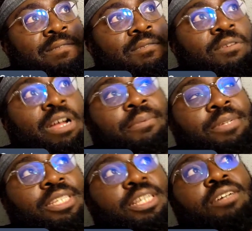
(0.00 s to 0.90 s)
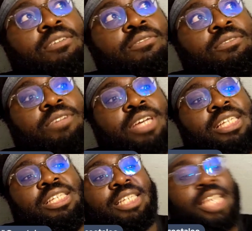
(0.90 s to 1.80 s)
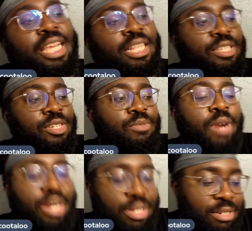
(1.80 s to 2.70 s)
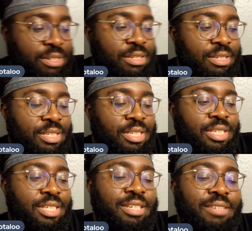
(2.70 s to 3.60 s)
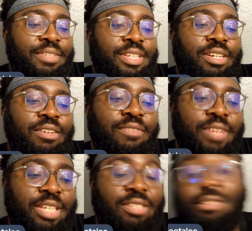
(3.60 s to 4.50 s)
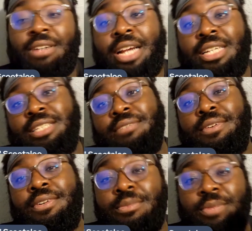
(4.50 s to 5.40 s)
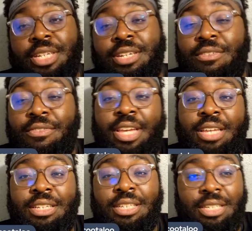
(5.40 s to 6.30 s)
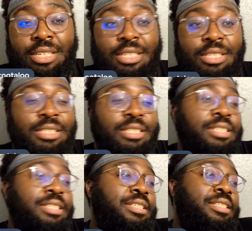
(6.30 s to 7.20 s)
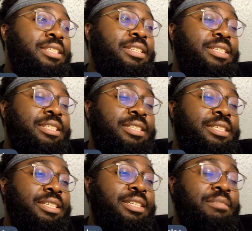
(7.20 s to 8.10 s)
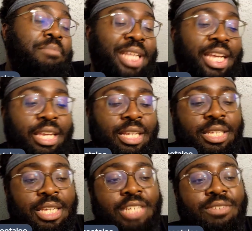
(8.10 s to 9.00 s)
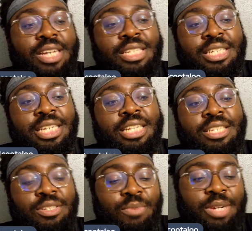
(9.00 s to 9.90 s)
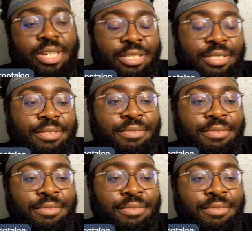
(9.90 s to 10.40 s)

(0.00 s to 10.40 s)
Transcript: Robert Stone tries to take the sweater of Enofe, because, you know, Odyssey rolls with Enofe and Blade. He tries to take the sweater.